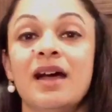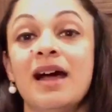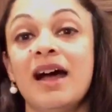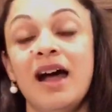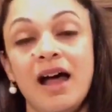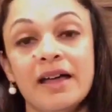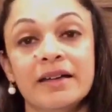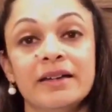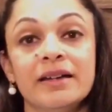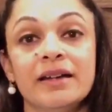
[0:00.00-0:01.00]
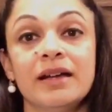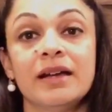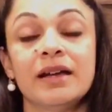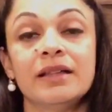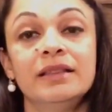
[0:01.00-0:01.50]
Hi,
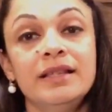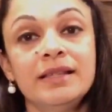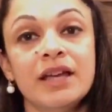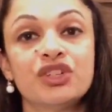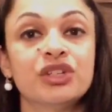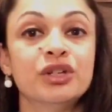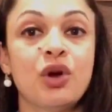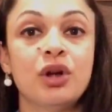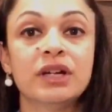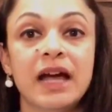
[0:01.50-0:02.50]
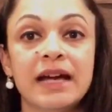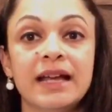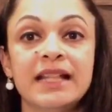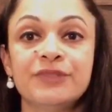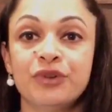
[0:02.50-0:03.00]
this session called
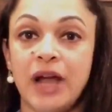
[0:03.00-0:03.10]
Guidelines for